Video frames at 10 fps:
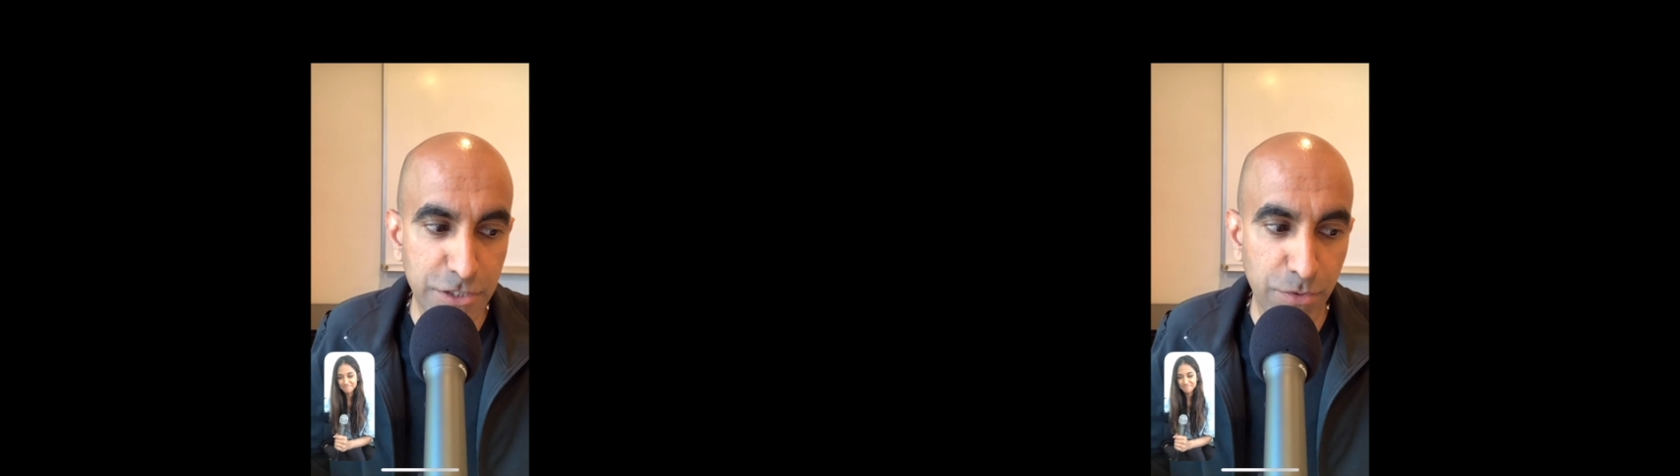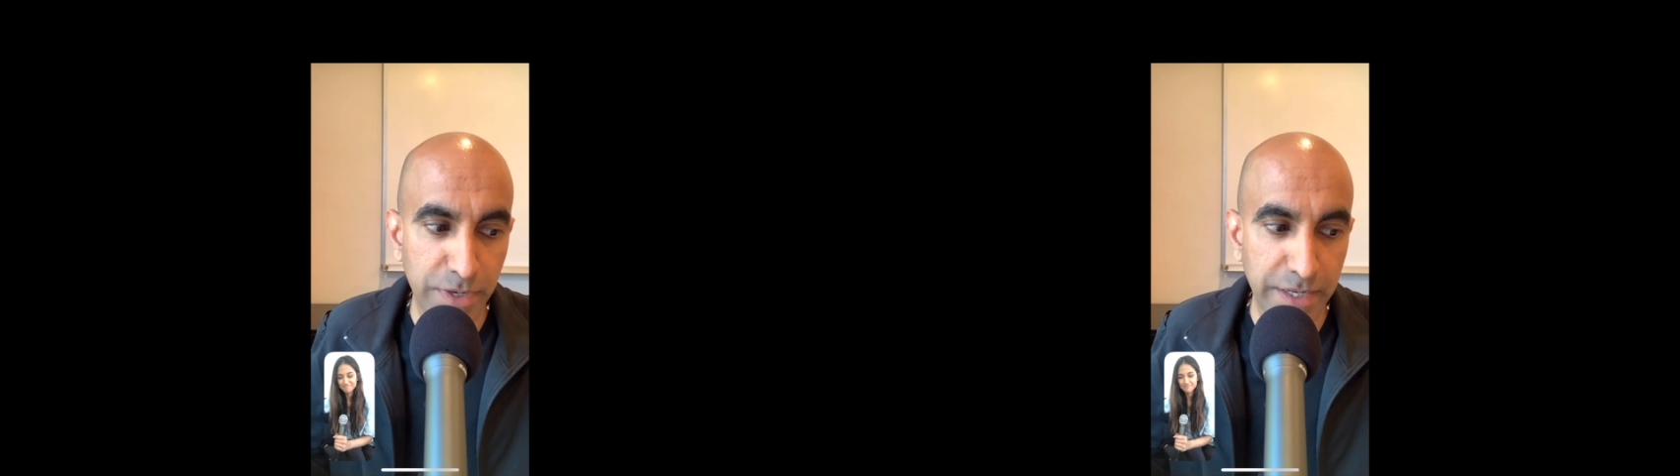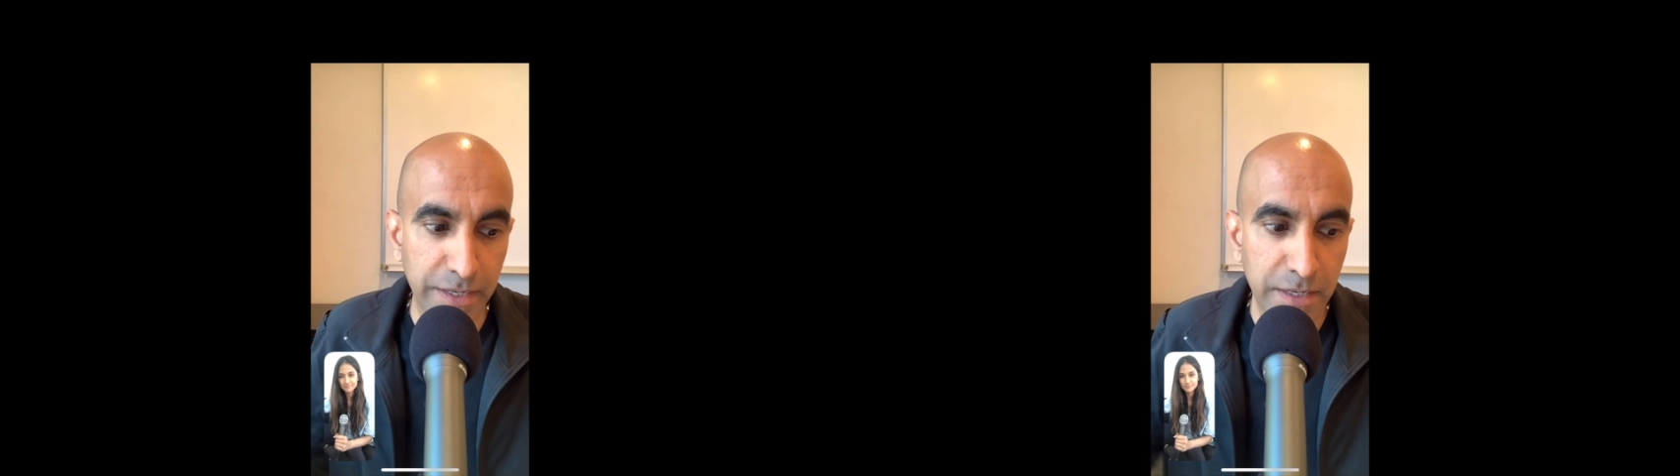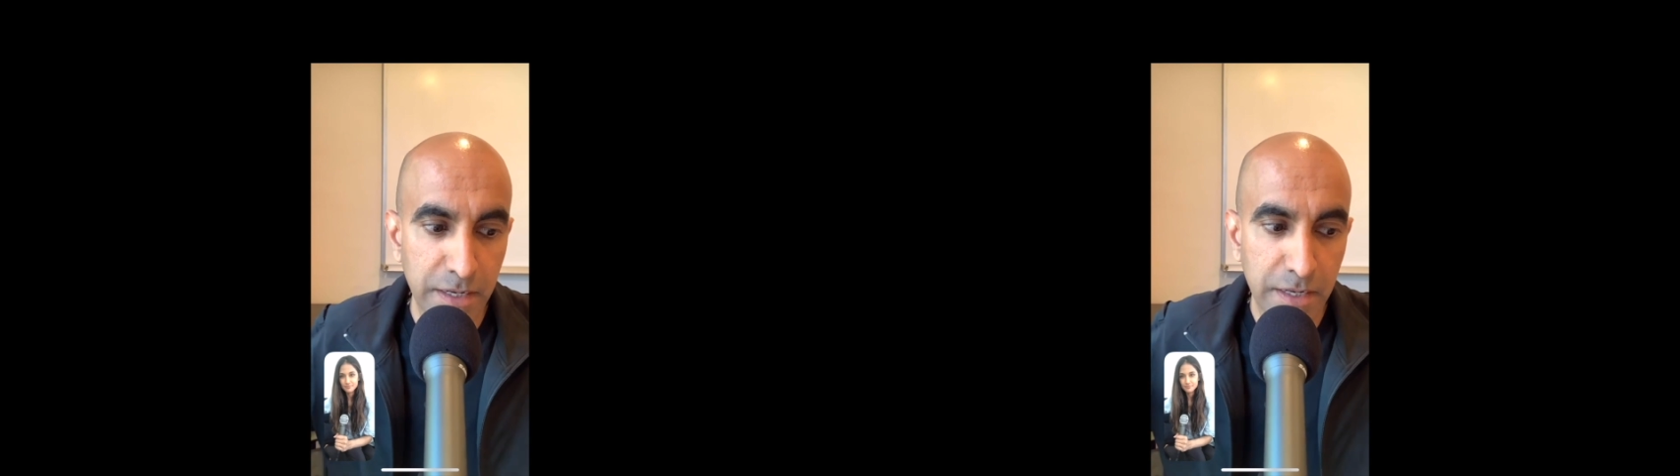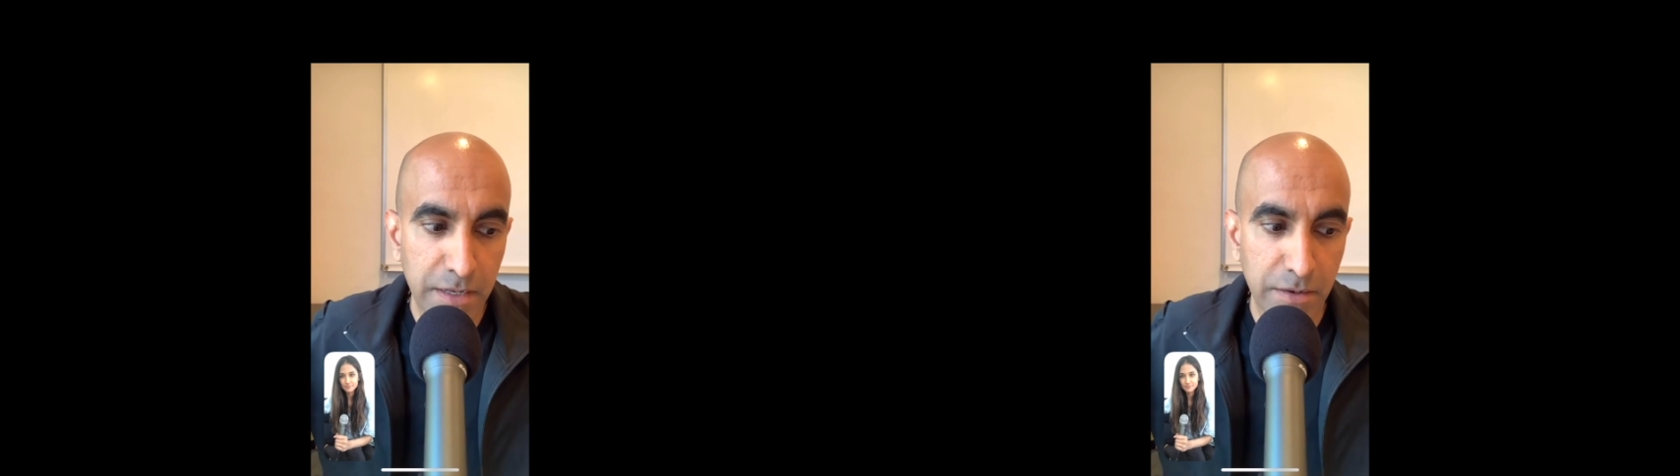just going
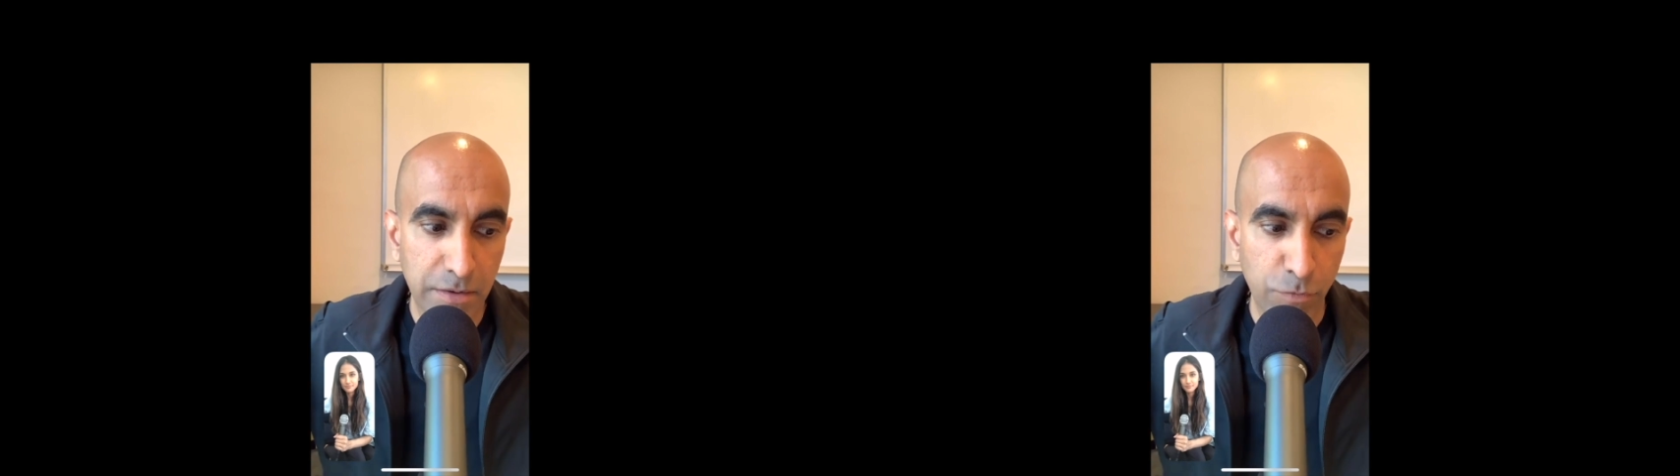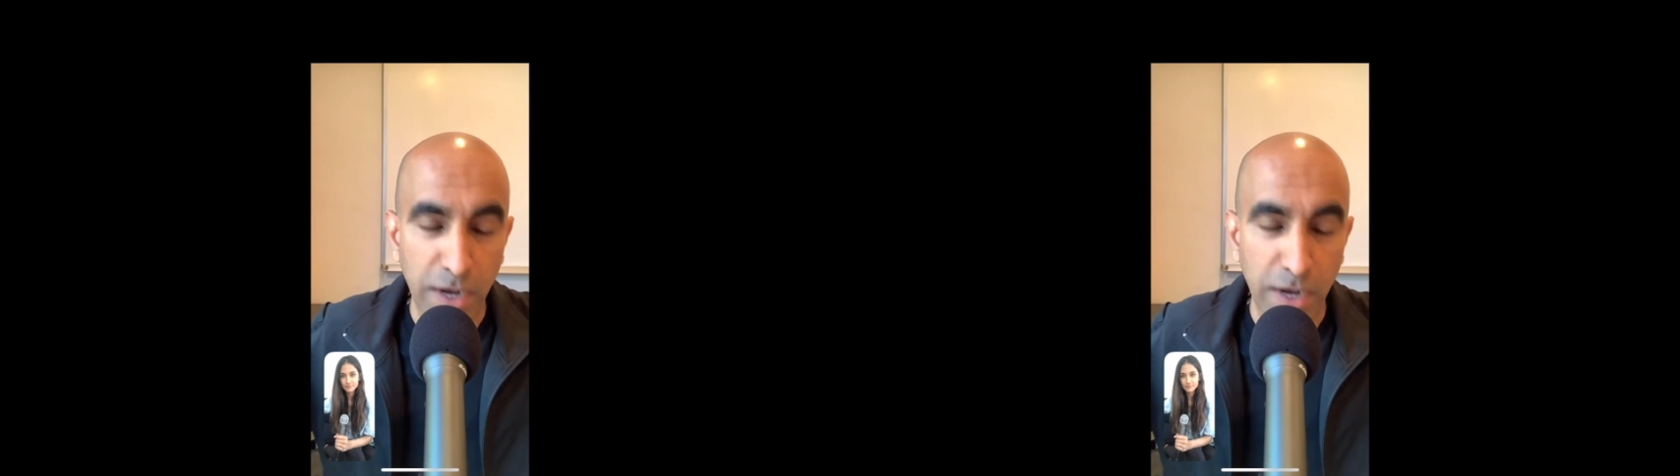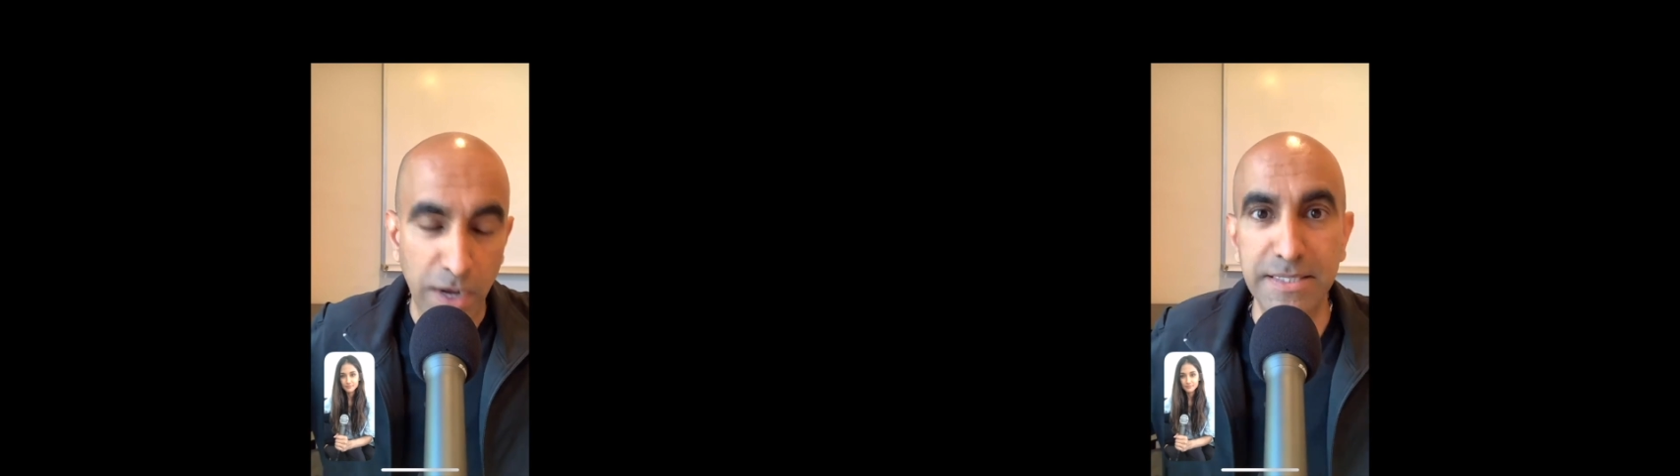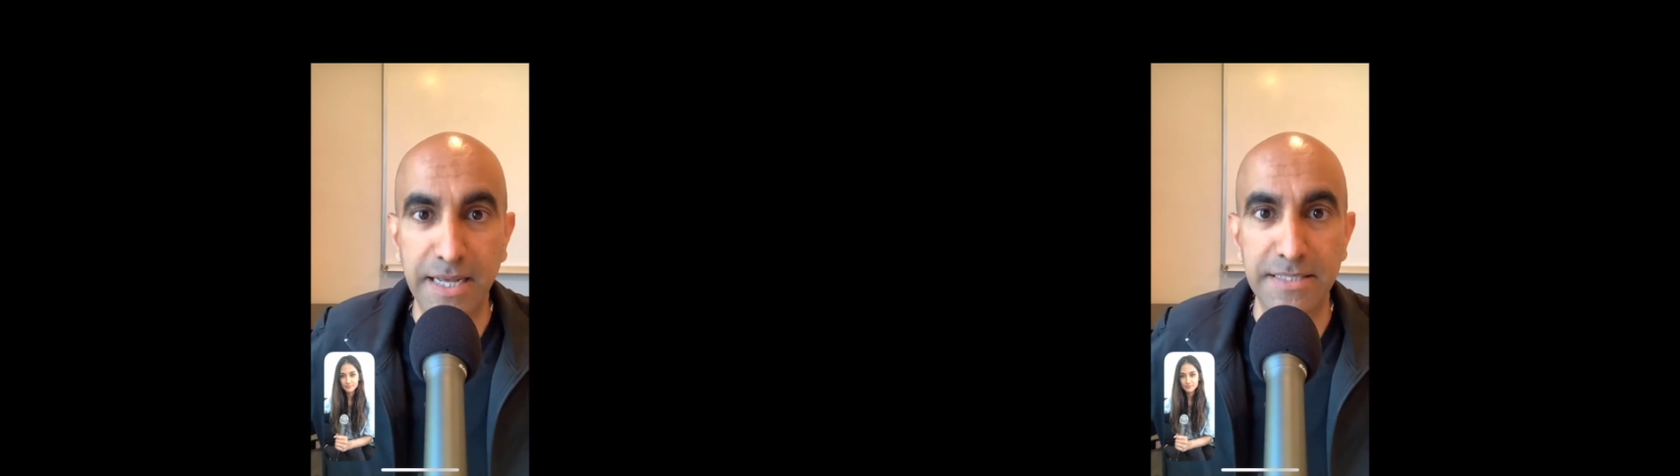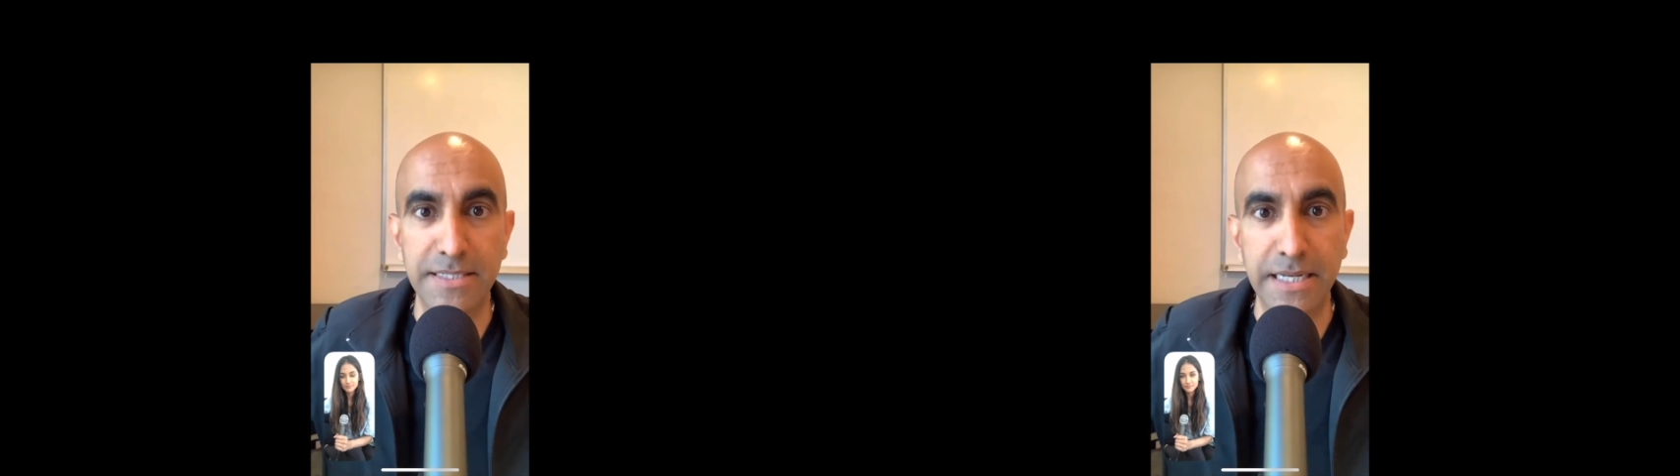
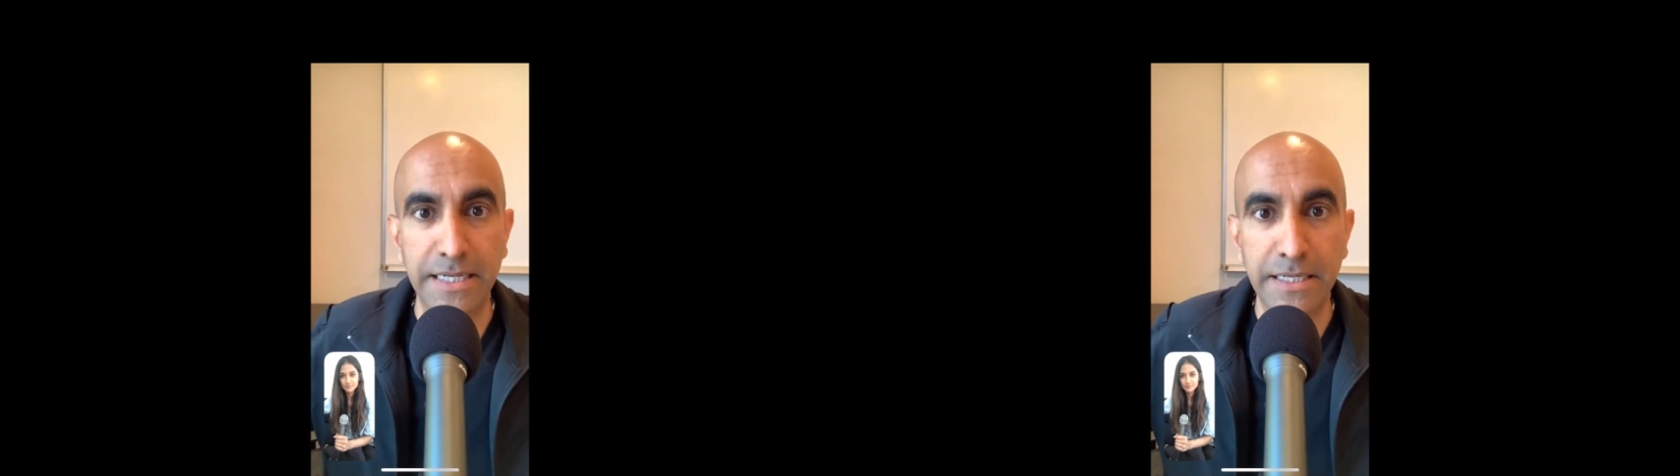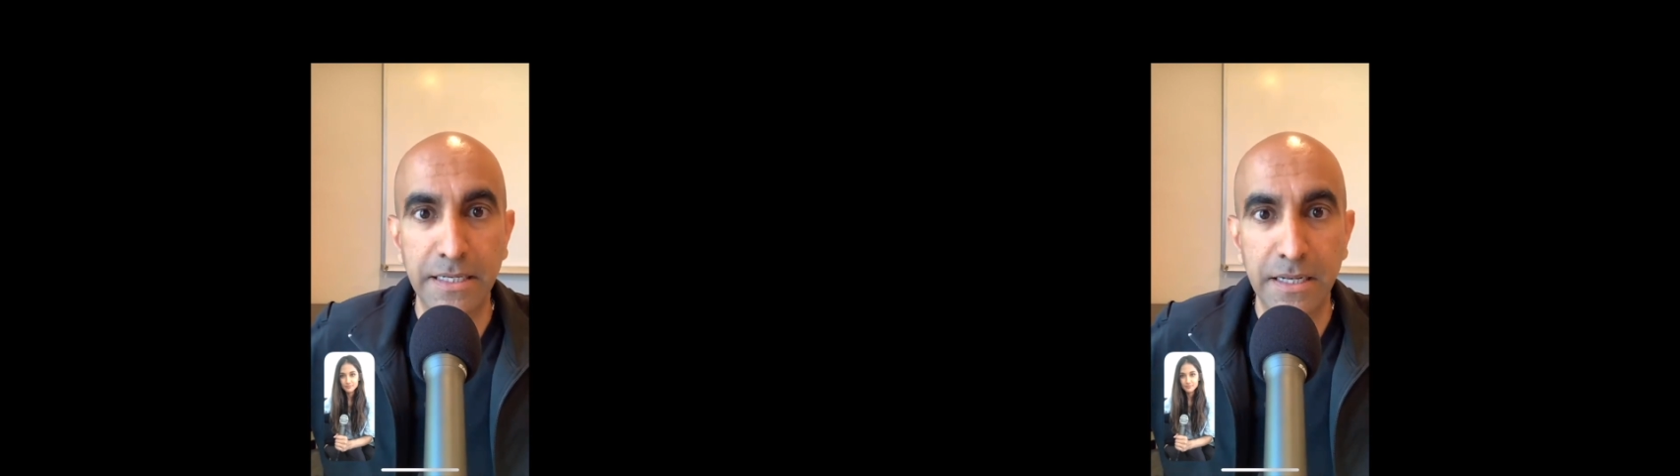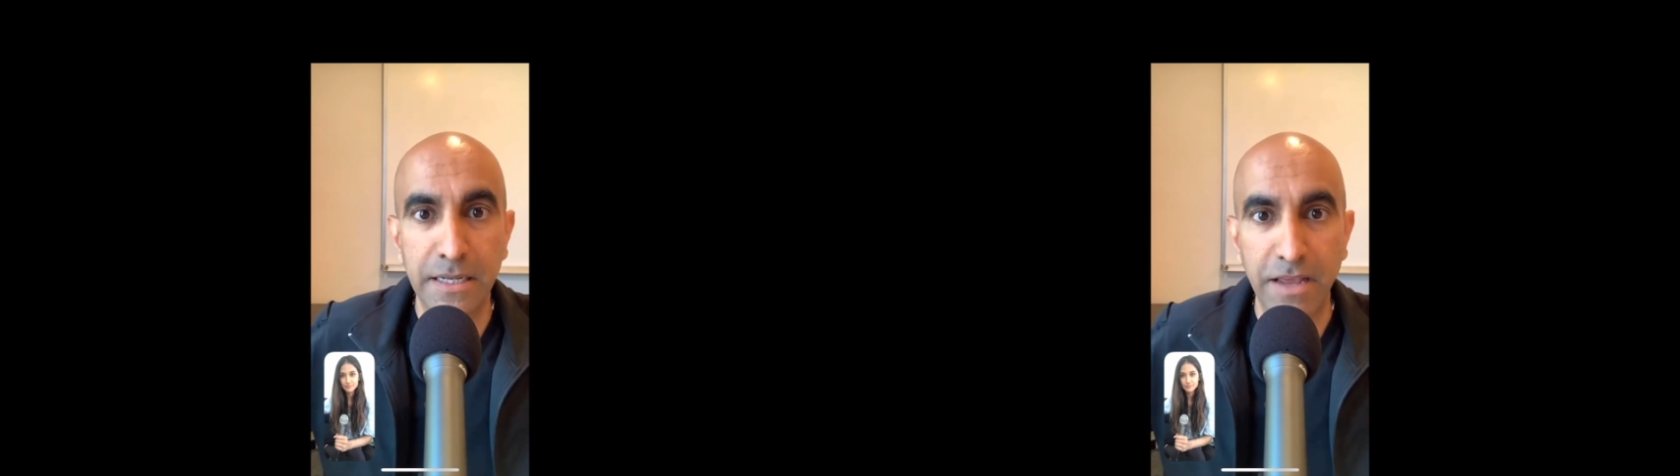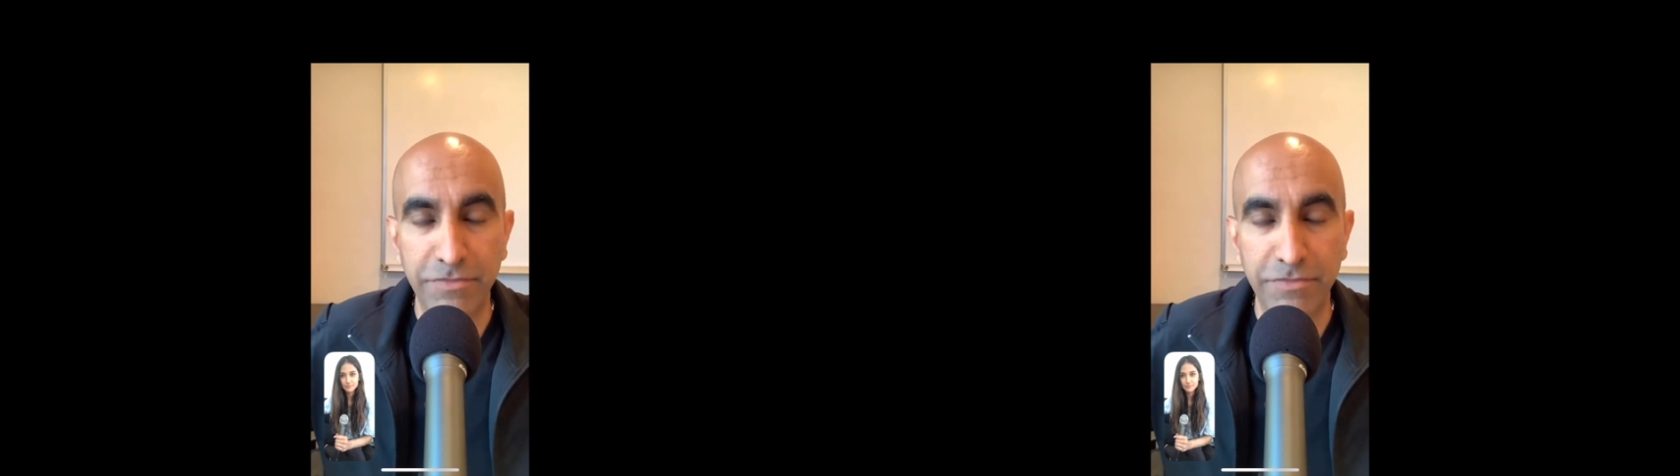widespread testing,